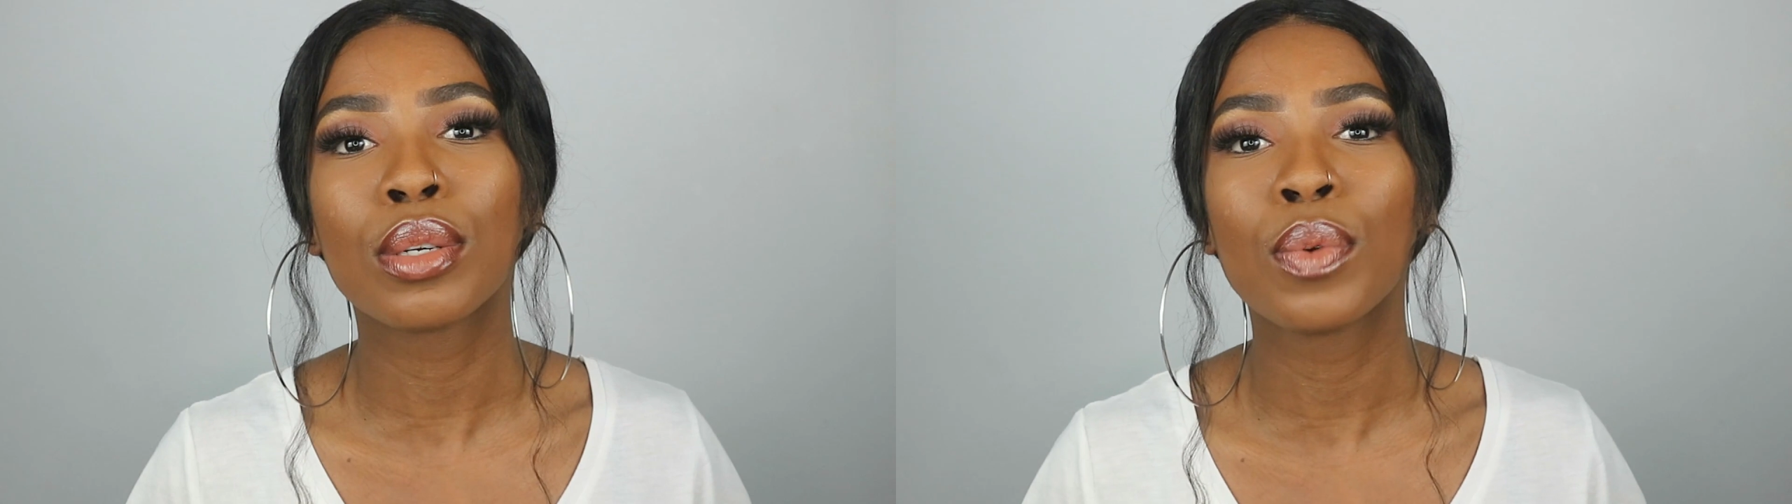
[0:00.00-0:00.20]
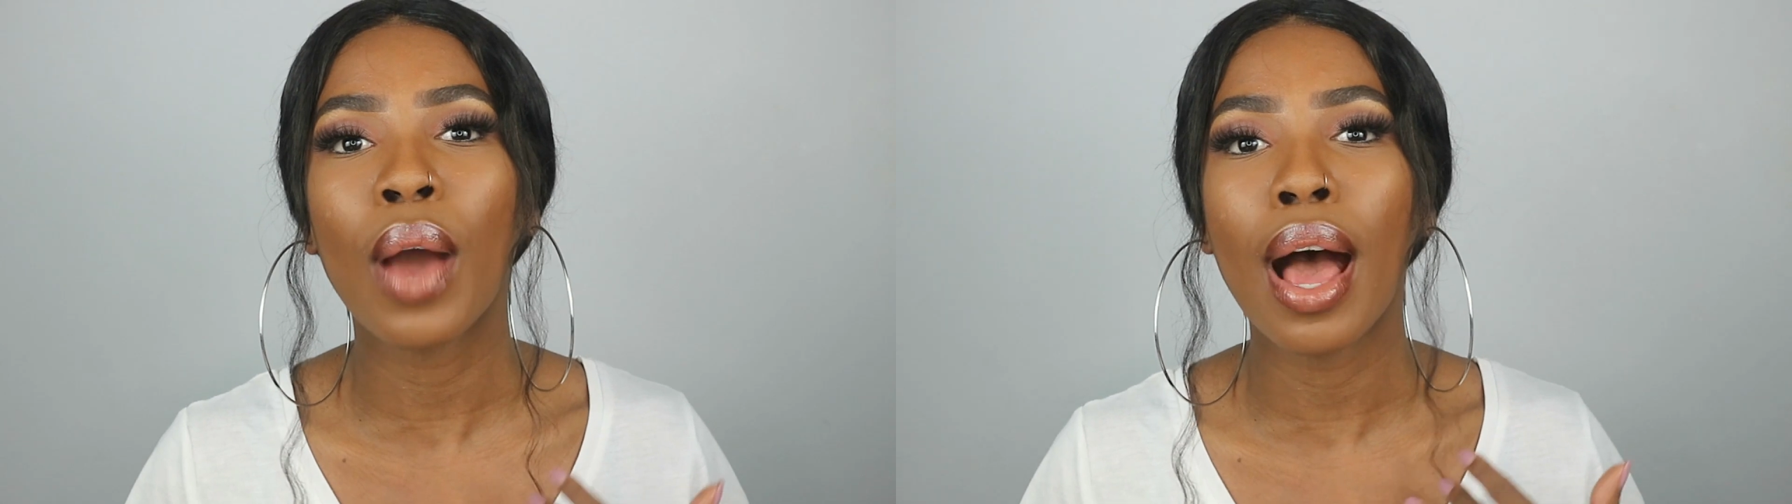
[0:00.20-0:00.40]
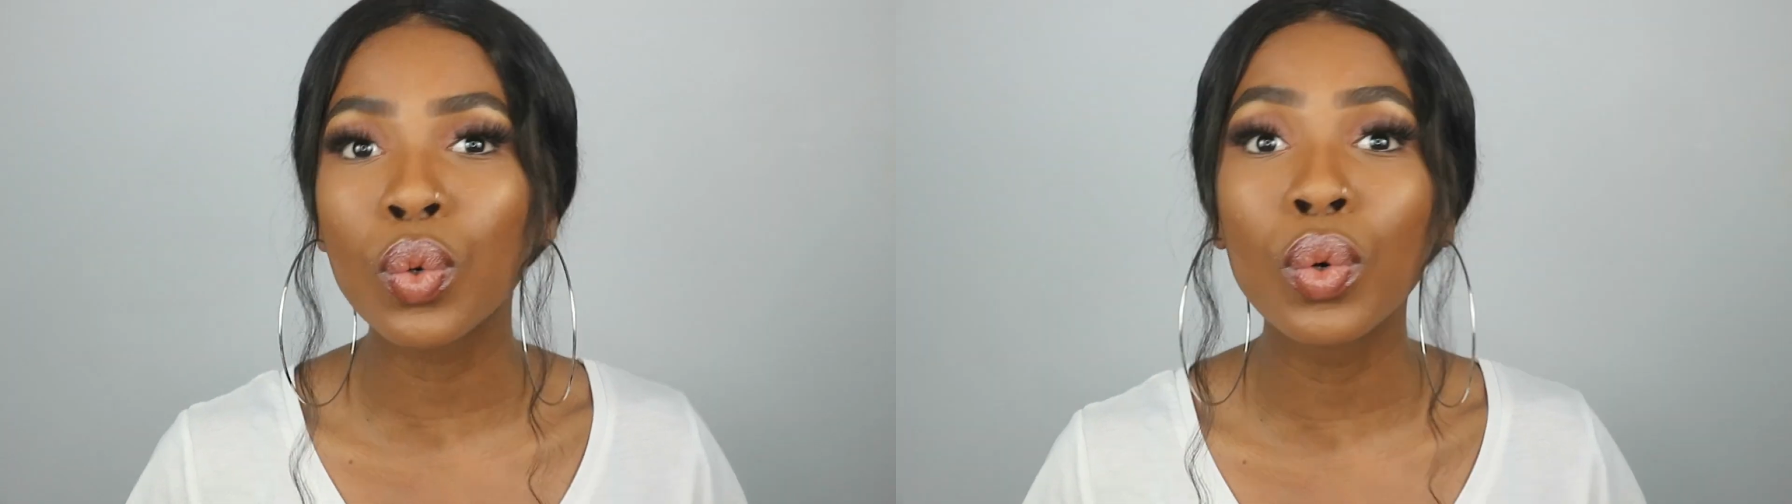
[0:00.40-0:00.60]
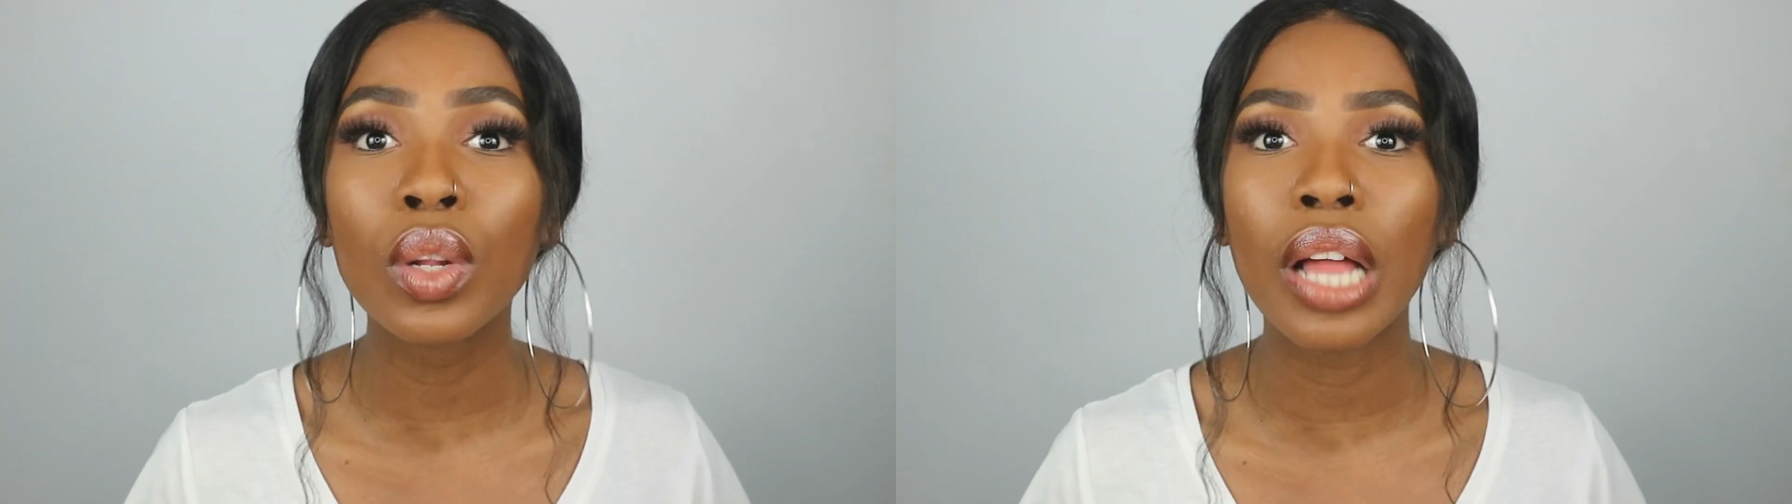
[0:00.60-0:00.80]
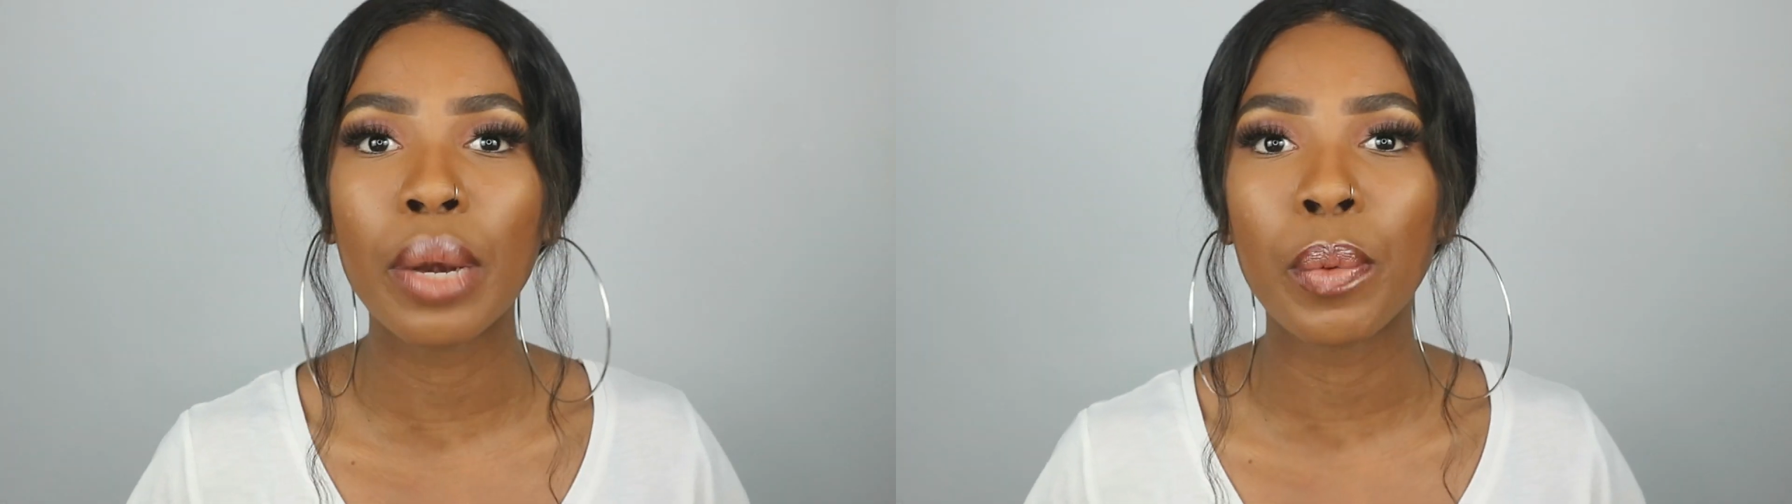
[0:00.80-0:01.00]
to
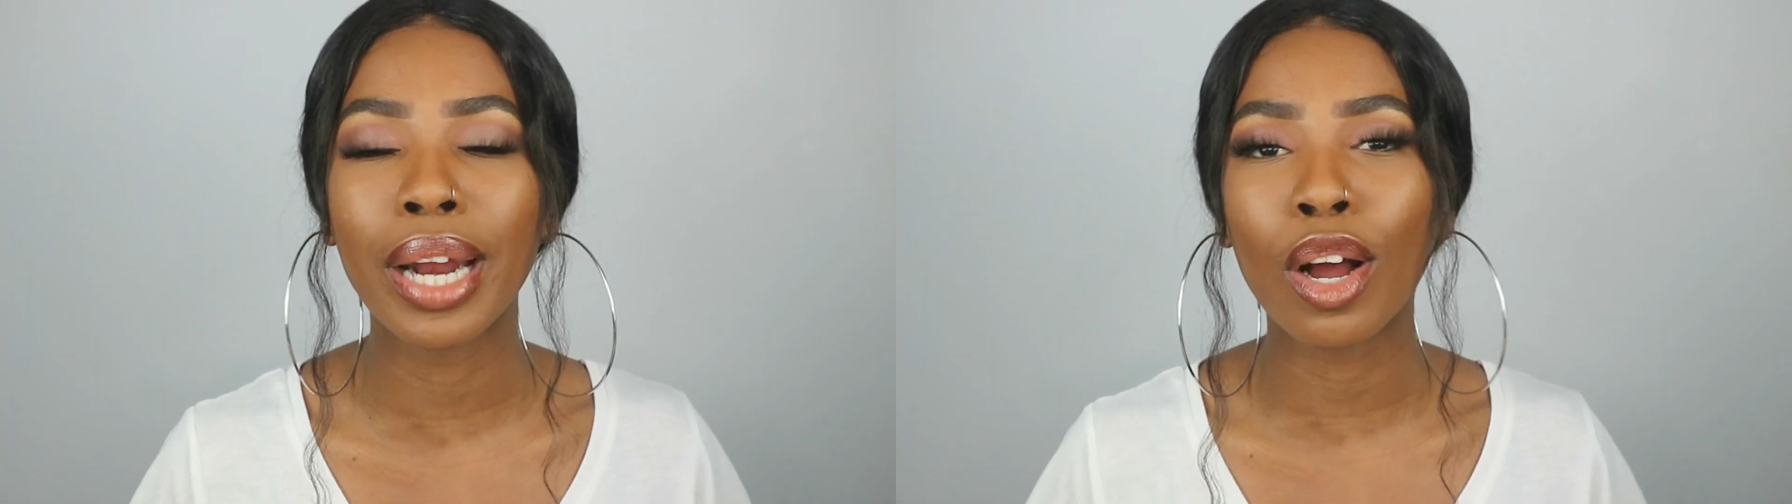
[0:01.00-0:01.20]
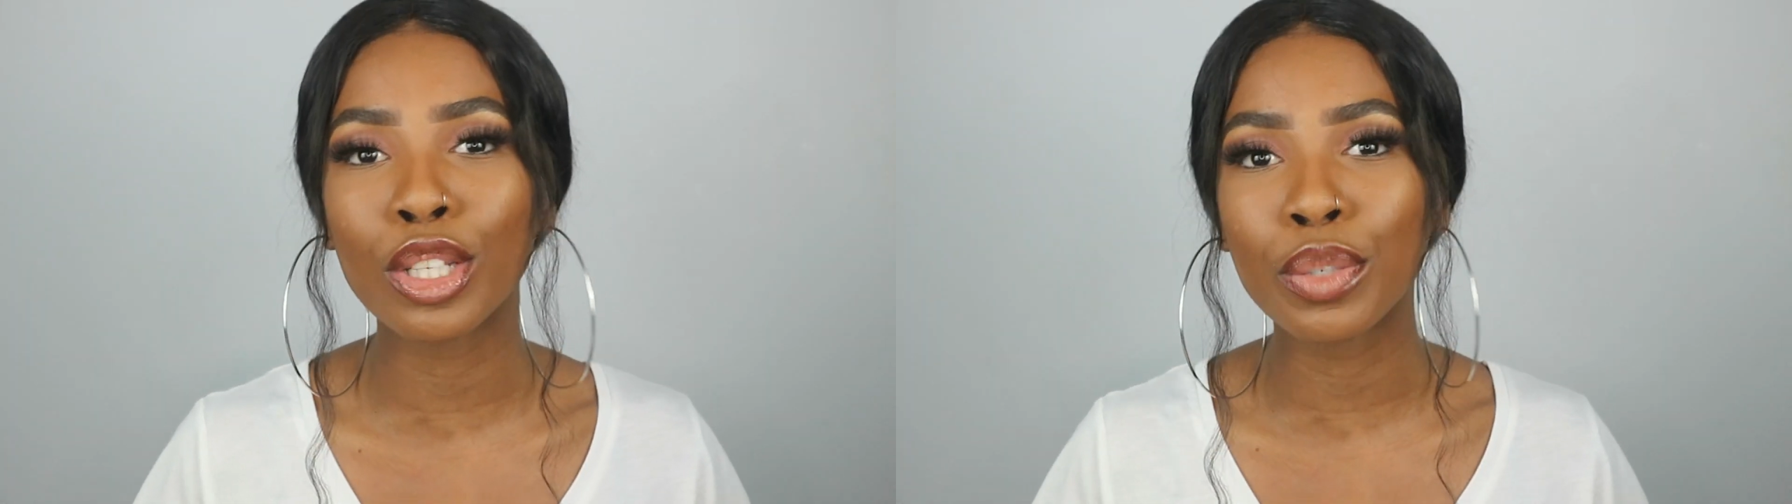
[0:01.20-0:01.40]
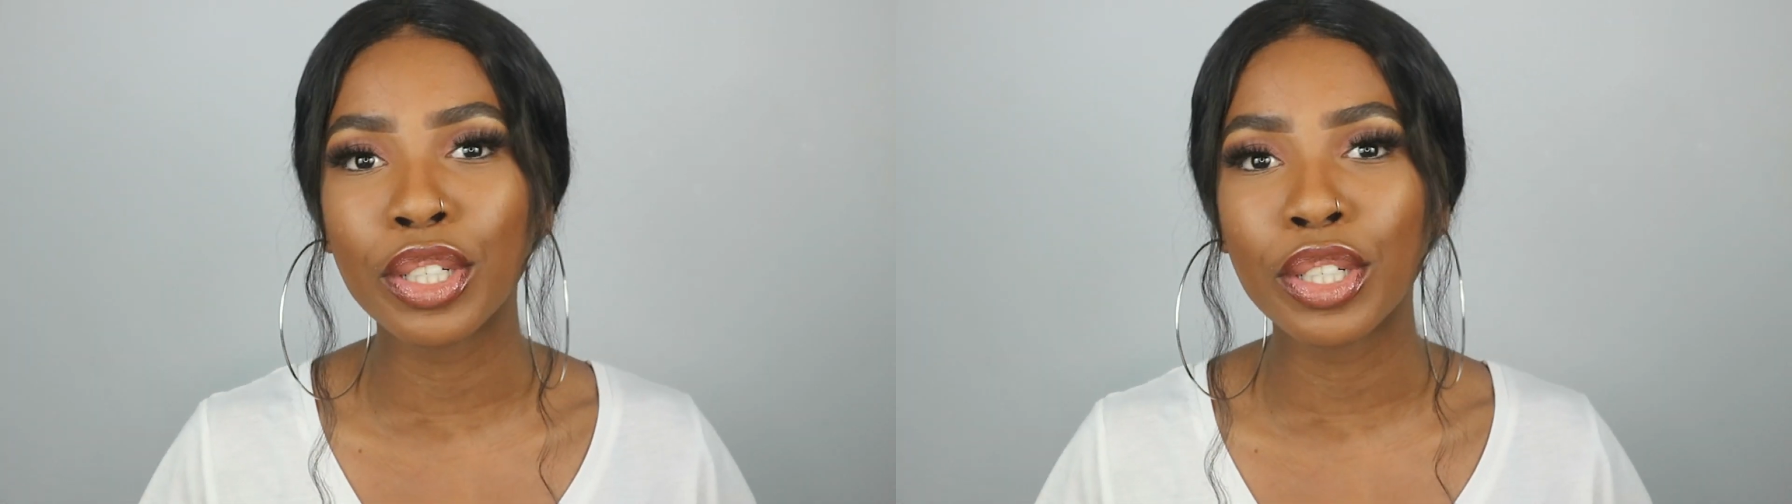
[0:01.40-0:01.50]
school and when I got to